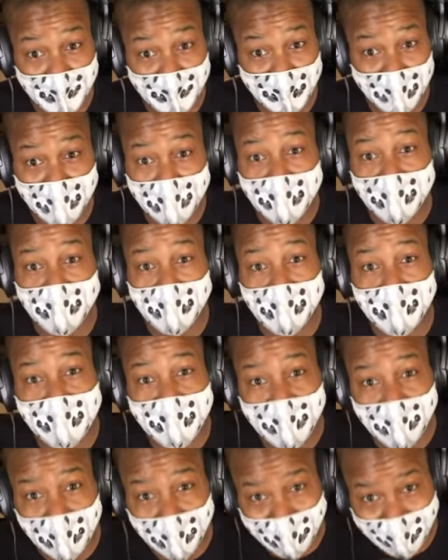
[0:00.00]
people that are going to
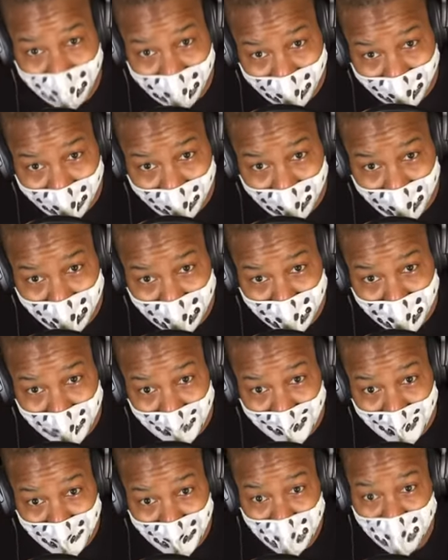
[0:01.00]
be on time,
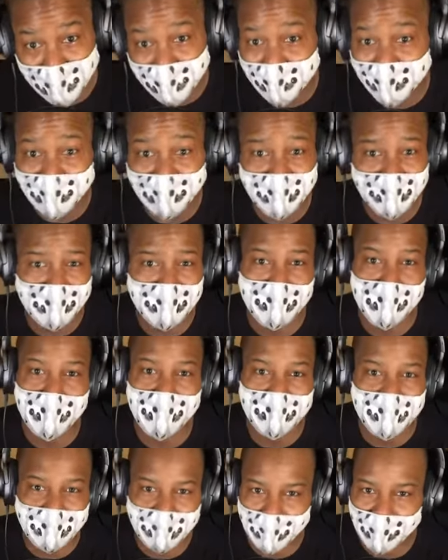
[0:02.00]
people that are not going to
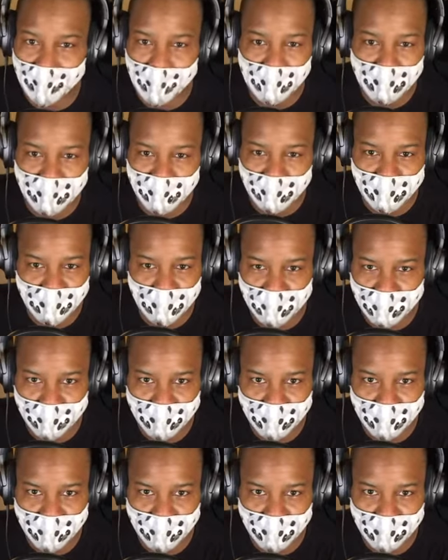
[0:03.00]
call in an hour before their